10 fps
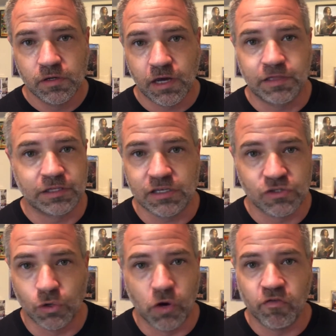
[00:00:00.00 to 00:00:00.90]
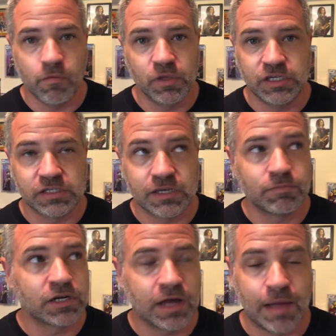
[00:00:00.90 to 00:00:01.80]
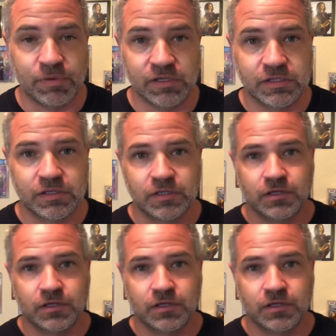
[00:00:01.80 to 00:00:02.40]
I think they sold over 1 million something copies.